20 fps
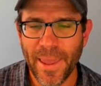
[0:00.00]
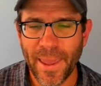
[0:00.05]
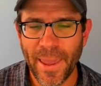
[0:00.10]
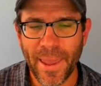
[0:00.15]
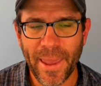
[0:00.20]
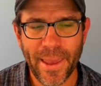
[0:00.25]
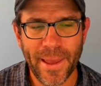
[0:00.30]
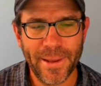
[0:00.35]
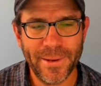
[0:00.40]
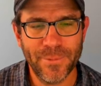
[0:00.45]

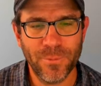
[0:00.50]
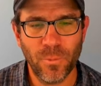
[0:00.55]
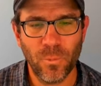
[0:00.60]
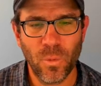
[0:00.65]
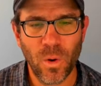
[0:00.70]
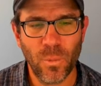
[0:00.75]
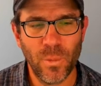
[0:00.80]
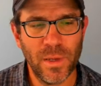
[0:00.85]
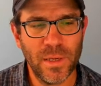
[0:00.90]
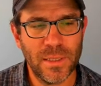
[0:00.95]
And
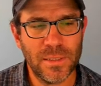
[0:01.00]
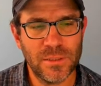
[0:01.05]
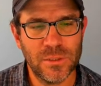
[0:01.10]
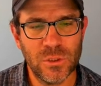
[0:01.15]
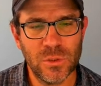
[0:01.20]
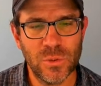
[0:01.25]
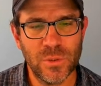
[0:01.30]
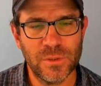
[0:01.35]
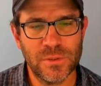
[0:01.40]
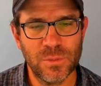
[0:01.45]
what we can
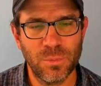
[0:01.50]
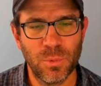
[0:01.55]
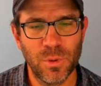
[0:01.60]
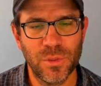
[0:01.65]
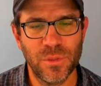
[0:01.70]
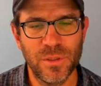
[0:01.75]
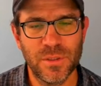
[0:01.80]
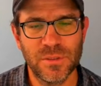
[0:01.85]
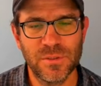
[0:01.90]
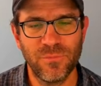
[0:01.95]
do is
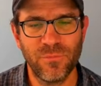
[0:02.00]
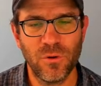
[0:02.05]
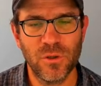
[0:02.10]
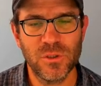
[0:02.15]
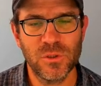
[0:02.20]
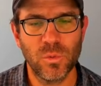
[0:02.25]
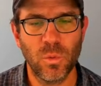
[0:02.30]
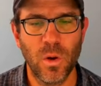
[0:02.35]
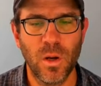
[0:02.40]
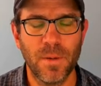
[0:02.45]
with this
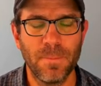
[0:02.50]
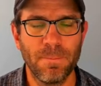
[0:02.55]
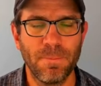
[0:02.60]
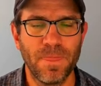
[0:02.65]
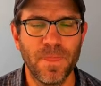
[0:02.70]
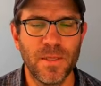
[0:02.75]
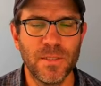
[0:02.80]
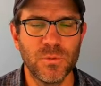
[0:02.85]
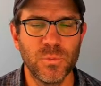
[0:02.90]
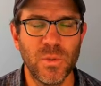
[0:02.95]
first one
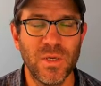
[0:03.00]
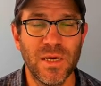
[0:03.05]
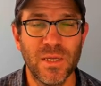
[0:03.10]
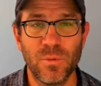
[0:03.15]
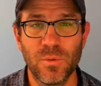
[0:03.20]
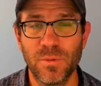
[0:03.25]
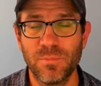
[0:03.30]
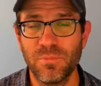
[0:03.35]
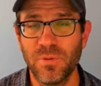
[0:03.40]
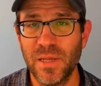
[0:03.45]
is we can
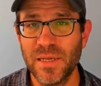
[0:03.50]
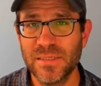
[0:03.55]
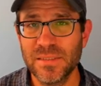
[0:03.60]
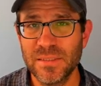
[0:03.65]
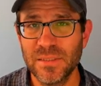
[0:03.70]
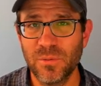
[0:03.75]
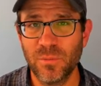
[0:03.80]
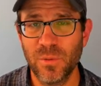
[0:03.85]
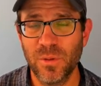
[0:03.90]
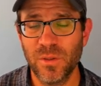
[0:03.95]
replace
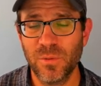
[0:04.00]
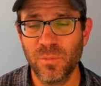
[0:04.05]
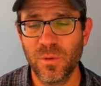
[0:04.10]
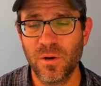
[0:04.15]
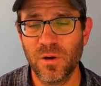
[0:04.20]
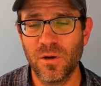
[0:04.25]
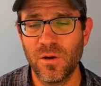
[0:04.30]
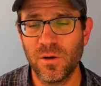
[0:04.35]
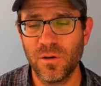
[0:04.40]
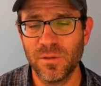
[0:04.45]
it with what
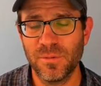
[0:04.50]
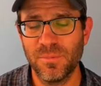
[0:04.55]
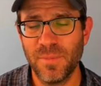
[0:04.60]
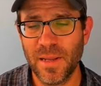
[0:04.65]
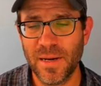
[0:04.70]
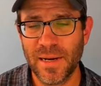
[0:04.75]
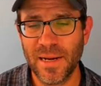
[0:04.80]
are called meta